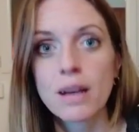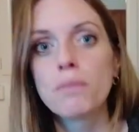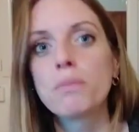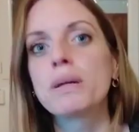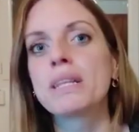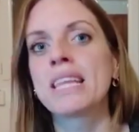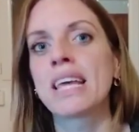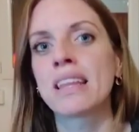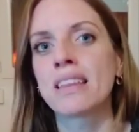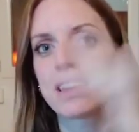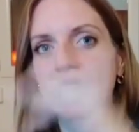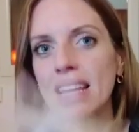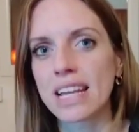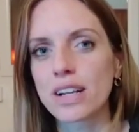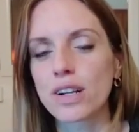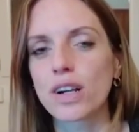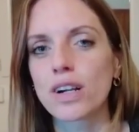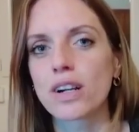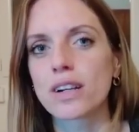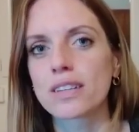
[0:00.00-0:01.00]
but then
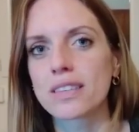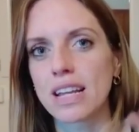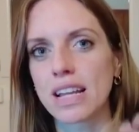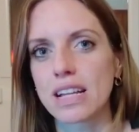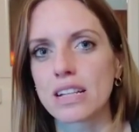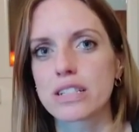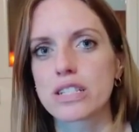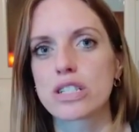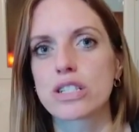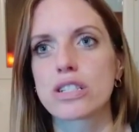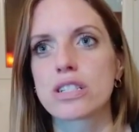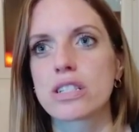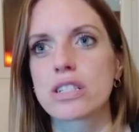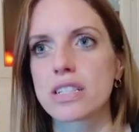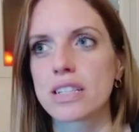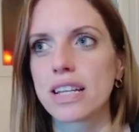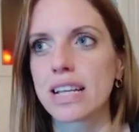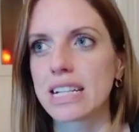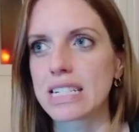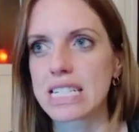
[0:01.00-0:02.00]
later
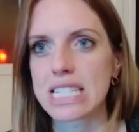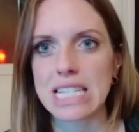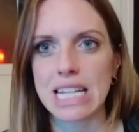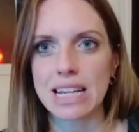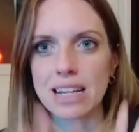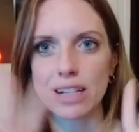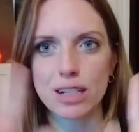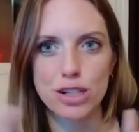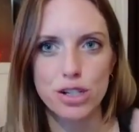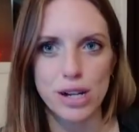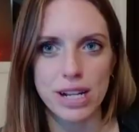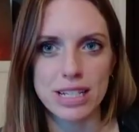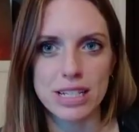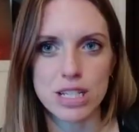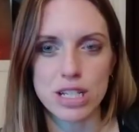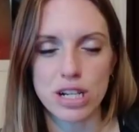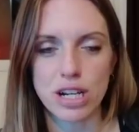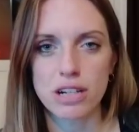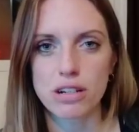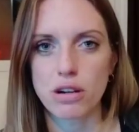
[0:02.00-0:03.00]
it's like a
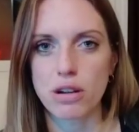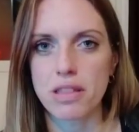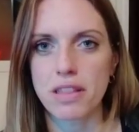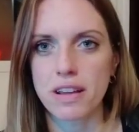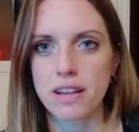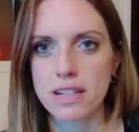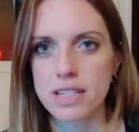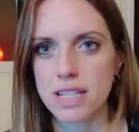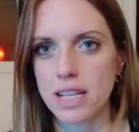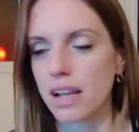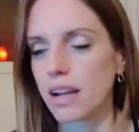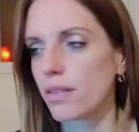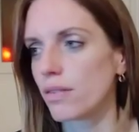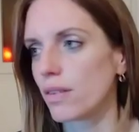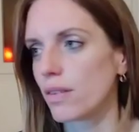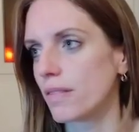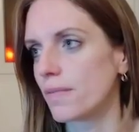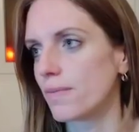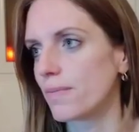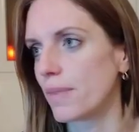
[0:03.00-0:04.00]
transgender thing to get,
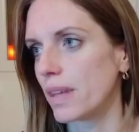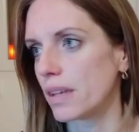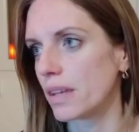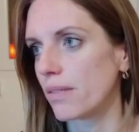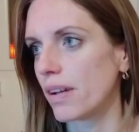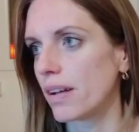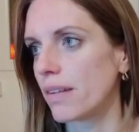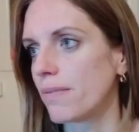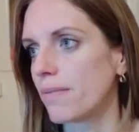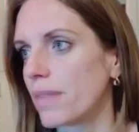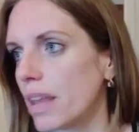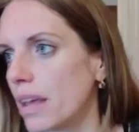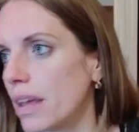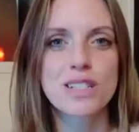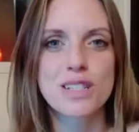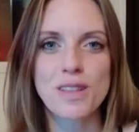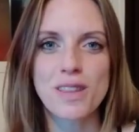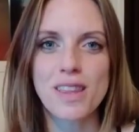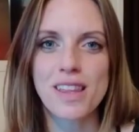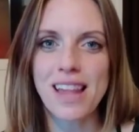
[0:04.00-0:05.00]
well, anyway.
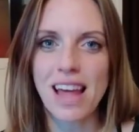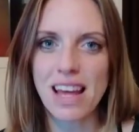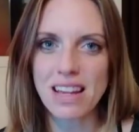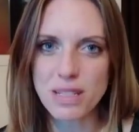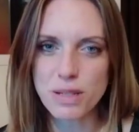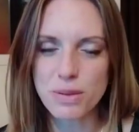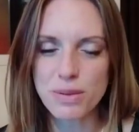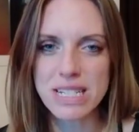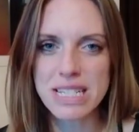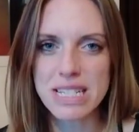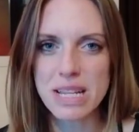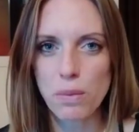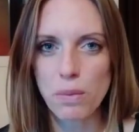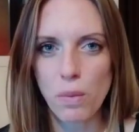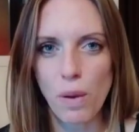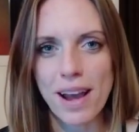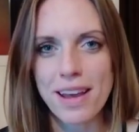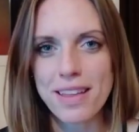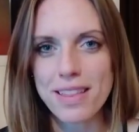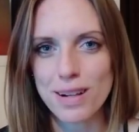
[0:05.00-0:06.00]
So the last
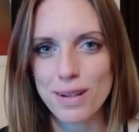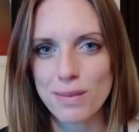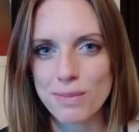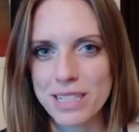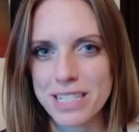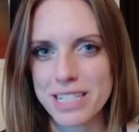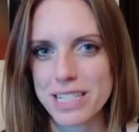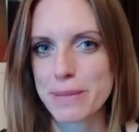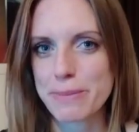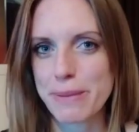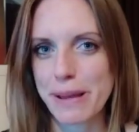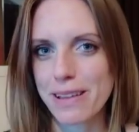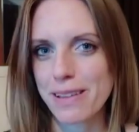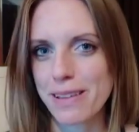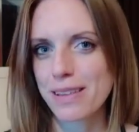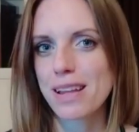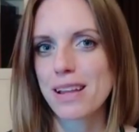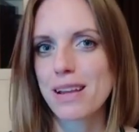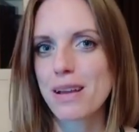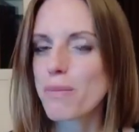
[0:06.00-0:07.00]
reason why that I'm going to
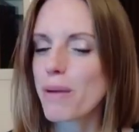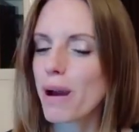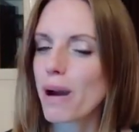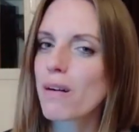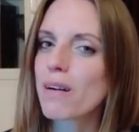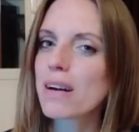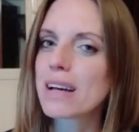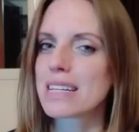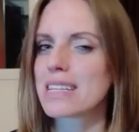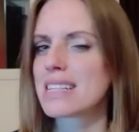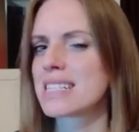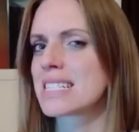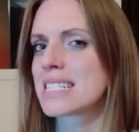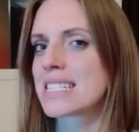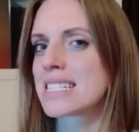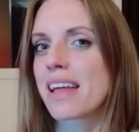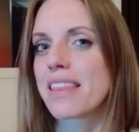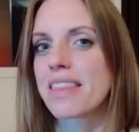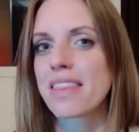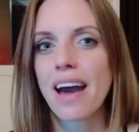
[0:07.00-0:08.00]
speculate about
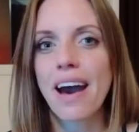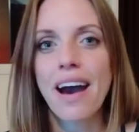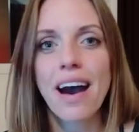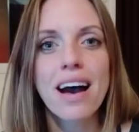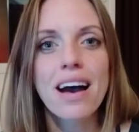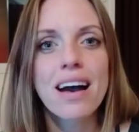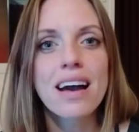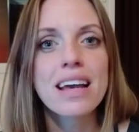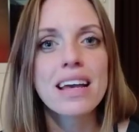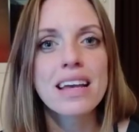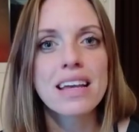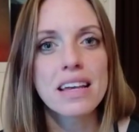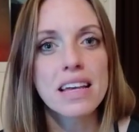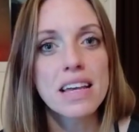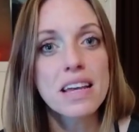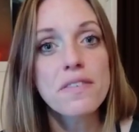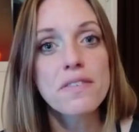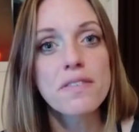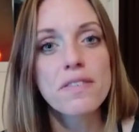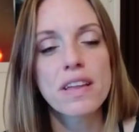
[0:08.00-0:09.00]
is that
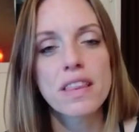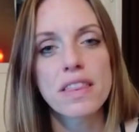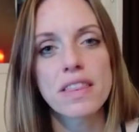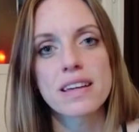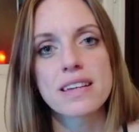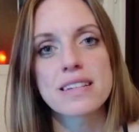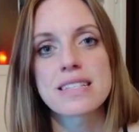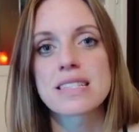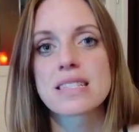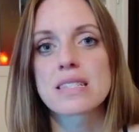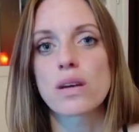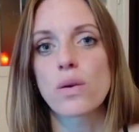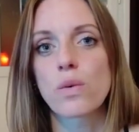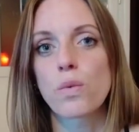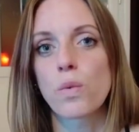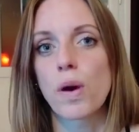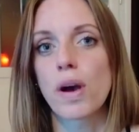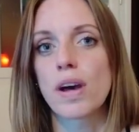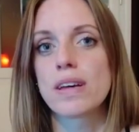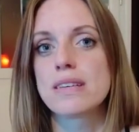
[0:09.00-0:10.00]
if this
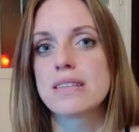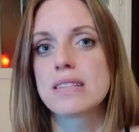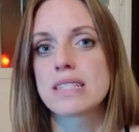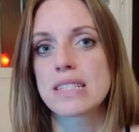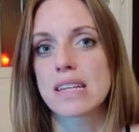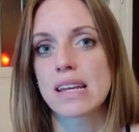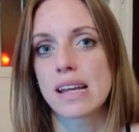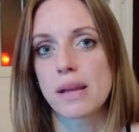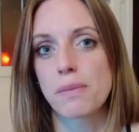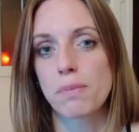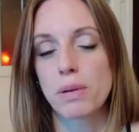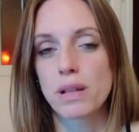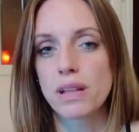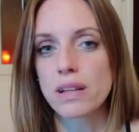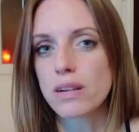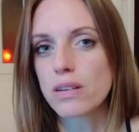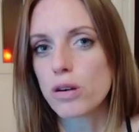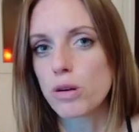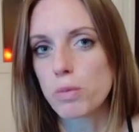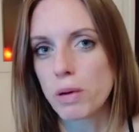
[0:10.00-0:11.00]
was a
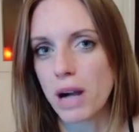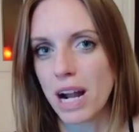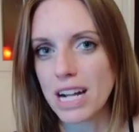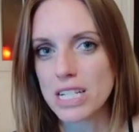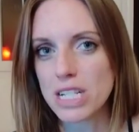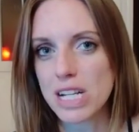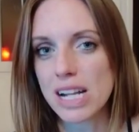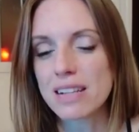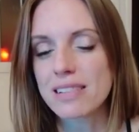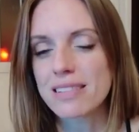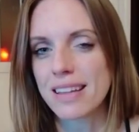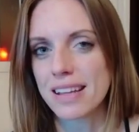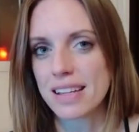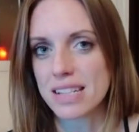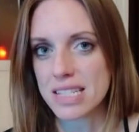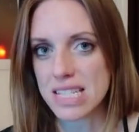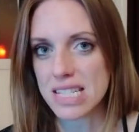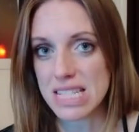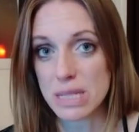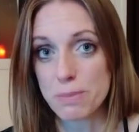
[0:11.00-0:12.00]
political project, like
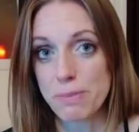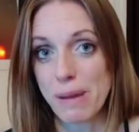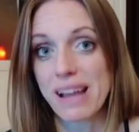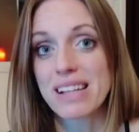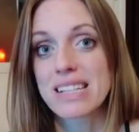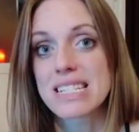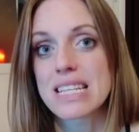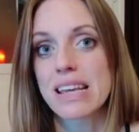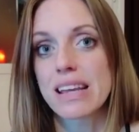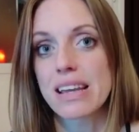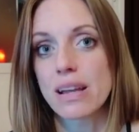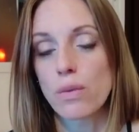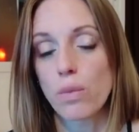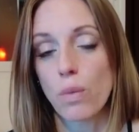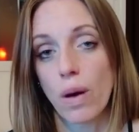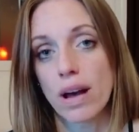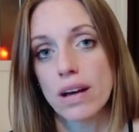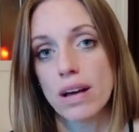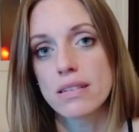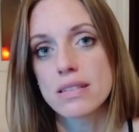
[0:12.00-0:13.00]
I suspect
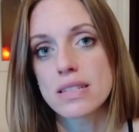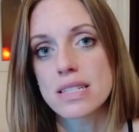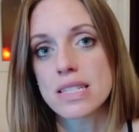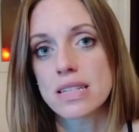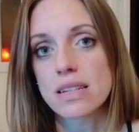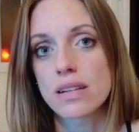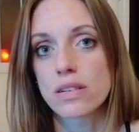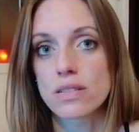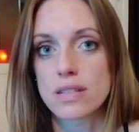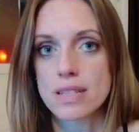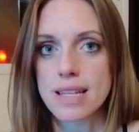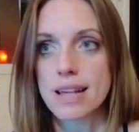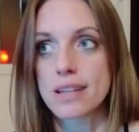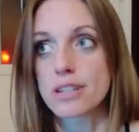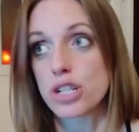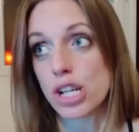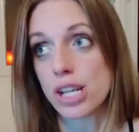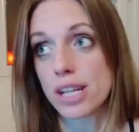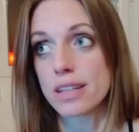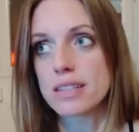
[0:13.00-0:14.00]
it was
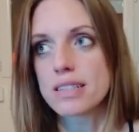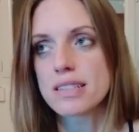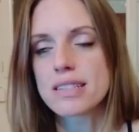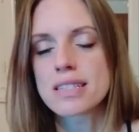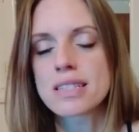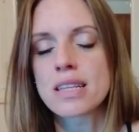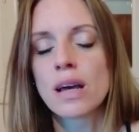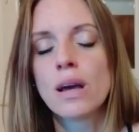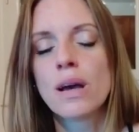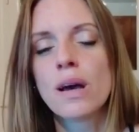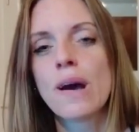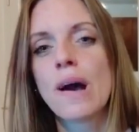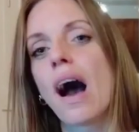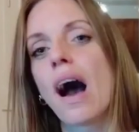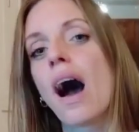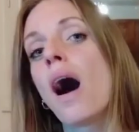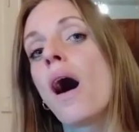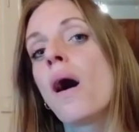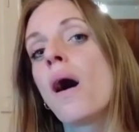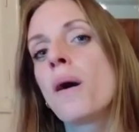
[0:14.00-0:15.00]
/ is,
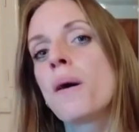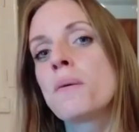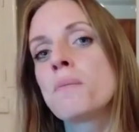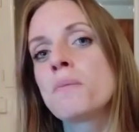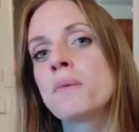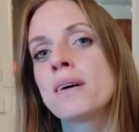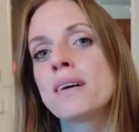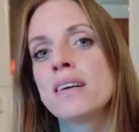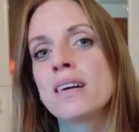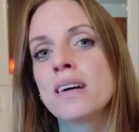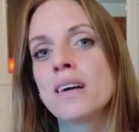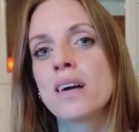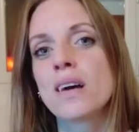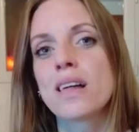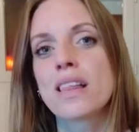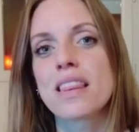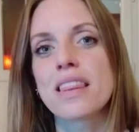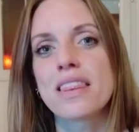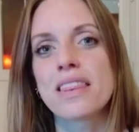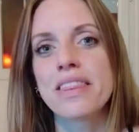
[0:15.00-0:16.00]

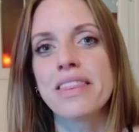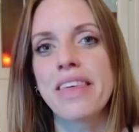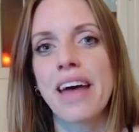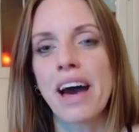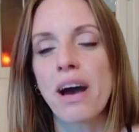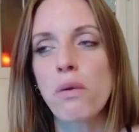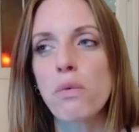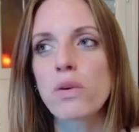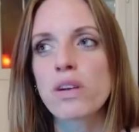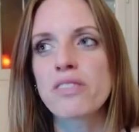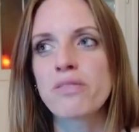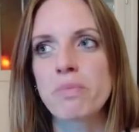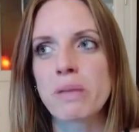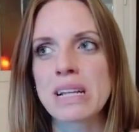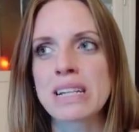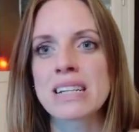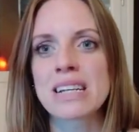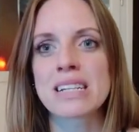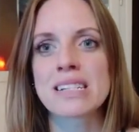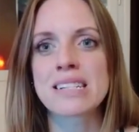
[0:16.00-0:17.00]
that would have
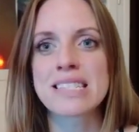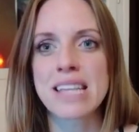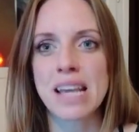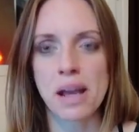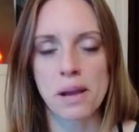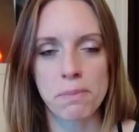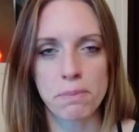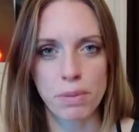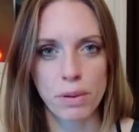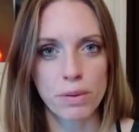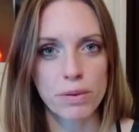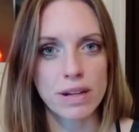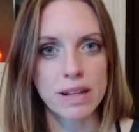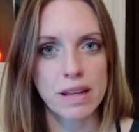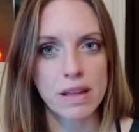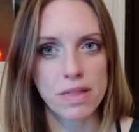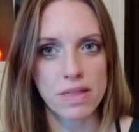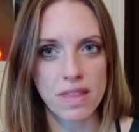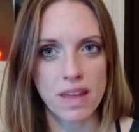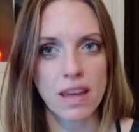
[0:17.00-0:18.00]
been a
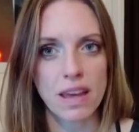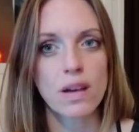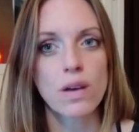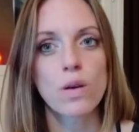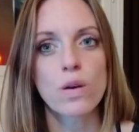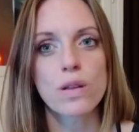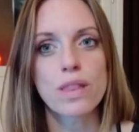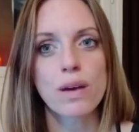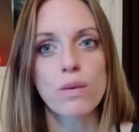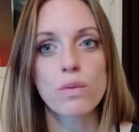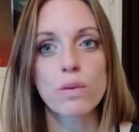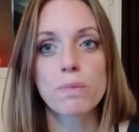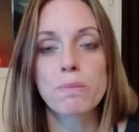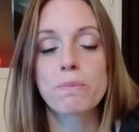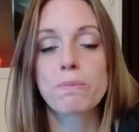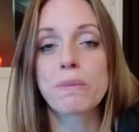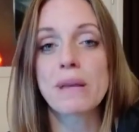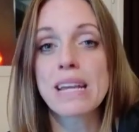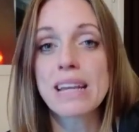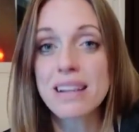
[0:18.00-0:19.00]
temporary thing, or that
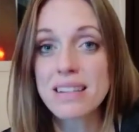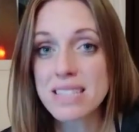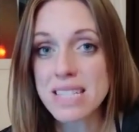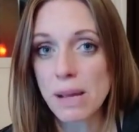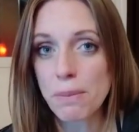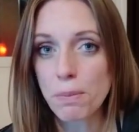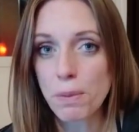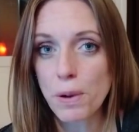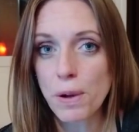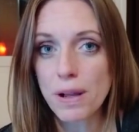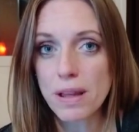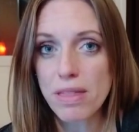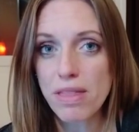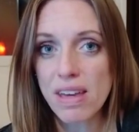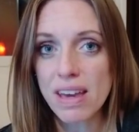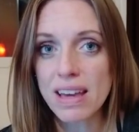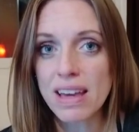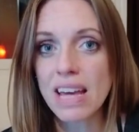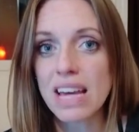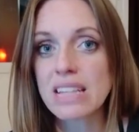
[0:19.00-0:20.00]
would be a temporary
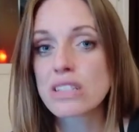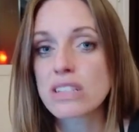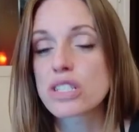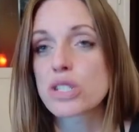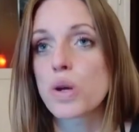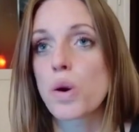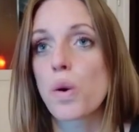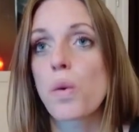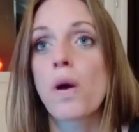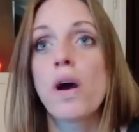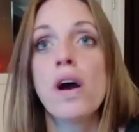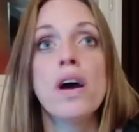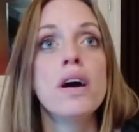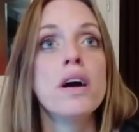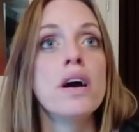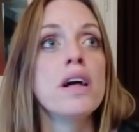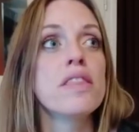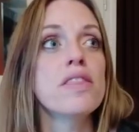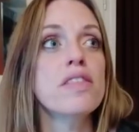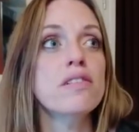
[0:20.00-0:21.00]
thing. And so
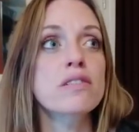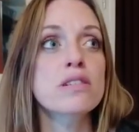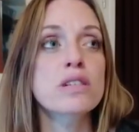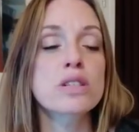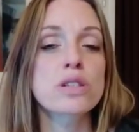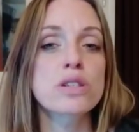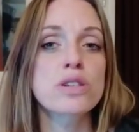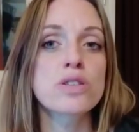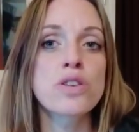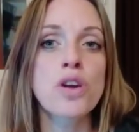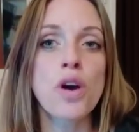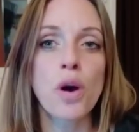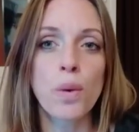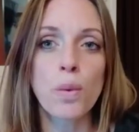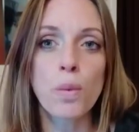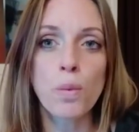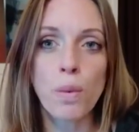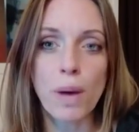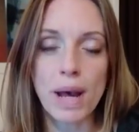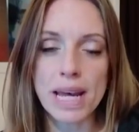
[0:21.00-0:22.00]
there's
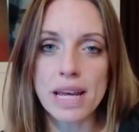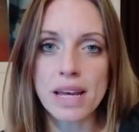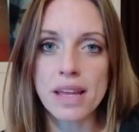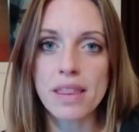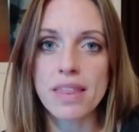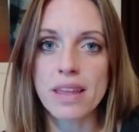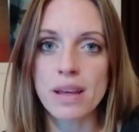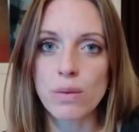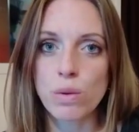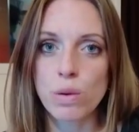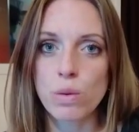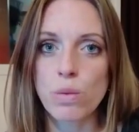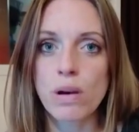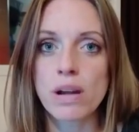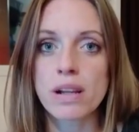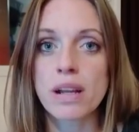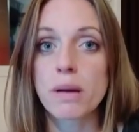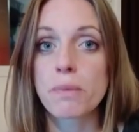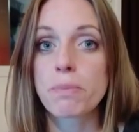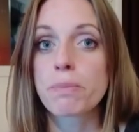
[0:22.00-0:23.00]
no way they would
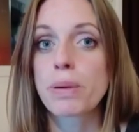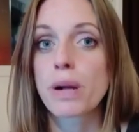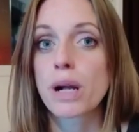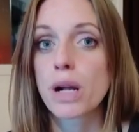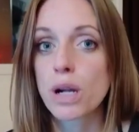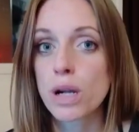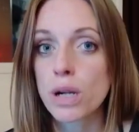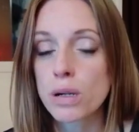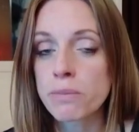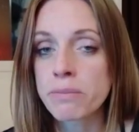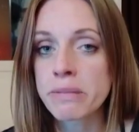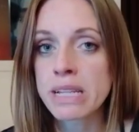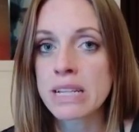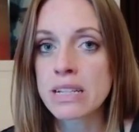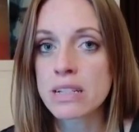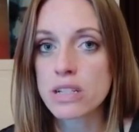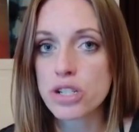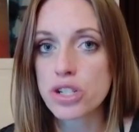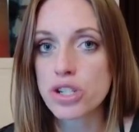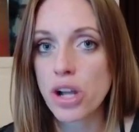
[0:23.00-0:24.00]
want a
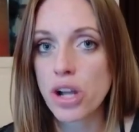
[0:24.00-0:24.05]
permanent